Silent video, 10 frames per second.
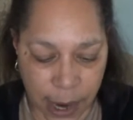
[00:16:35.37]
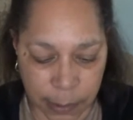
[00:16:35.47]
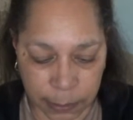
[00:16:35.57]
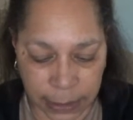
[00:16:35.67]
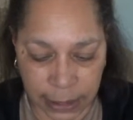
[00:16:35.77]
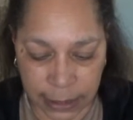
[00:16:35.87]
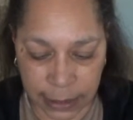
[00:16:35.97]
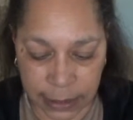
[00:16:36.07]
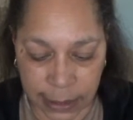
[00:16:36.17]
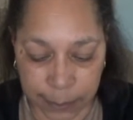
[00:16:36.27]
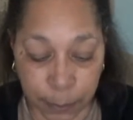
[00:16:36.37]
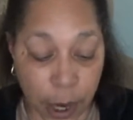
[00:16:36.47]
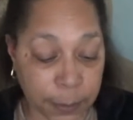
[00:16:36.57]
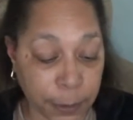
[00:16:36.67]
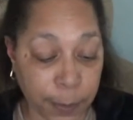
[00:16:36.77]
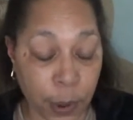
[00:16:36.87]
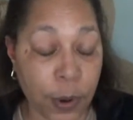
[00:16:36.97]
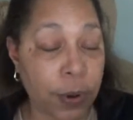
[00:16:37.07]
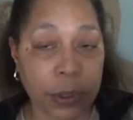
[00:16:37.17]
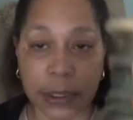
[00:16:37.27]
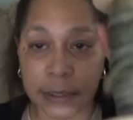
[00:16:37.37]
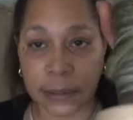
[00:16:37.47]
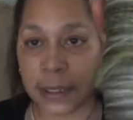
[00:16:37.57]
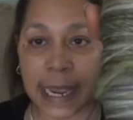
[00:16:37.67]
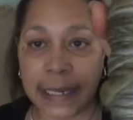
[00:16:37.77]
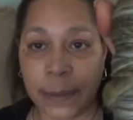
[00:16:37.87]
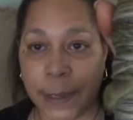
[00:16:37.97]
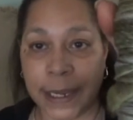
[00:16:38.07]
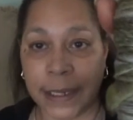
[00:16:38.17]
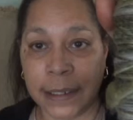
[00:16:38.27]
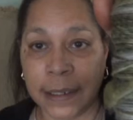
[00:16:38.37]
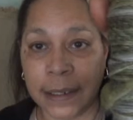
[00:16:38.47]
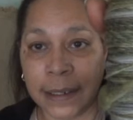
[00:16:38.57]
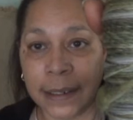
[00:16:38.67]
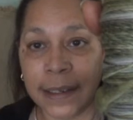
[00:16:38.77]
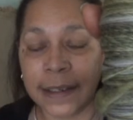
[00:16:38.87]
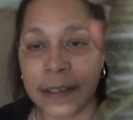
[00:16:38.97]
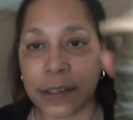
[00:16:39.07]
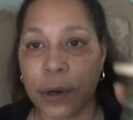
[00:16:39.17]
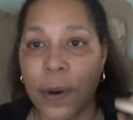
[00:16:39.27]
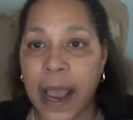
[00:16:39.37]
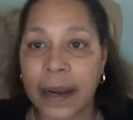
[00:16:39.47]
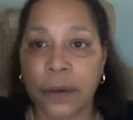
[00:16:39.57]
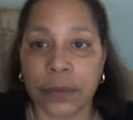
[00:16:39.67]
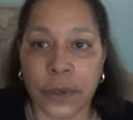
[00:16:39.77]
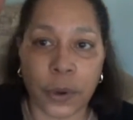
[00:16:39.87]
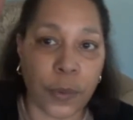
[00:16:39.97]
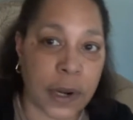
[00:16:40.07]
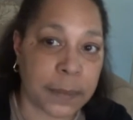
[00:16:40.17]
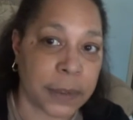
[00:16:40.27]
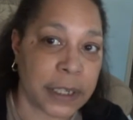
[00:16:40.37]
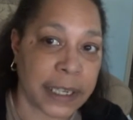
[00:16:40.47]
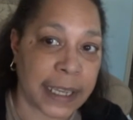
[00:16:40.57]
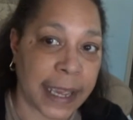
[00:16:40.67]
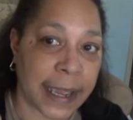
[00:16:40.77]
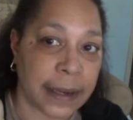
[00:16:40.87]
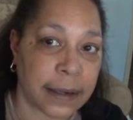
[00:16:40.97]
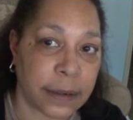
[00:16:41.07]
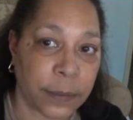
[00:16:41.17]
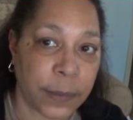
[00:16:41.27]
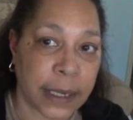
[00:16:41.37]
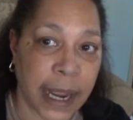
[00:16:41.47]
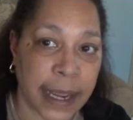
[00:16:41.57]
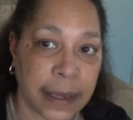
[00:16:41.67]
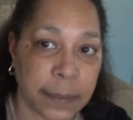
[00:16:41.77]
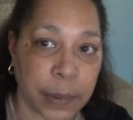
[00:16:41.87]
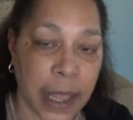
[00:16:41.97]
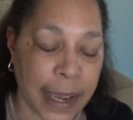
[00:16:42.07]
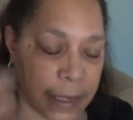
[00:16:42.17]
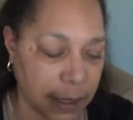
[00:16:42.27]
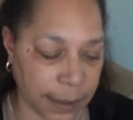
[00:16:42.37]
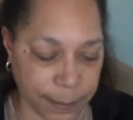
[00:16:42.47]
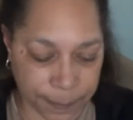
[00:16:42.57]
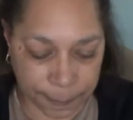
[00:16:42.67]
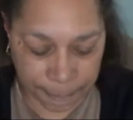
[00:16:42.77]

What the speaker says: Probably, it barber poled anyway, so I don't know what I'm gonna get when I ply it up.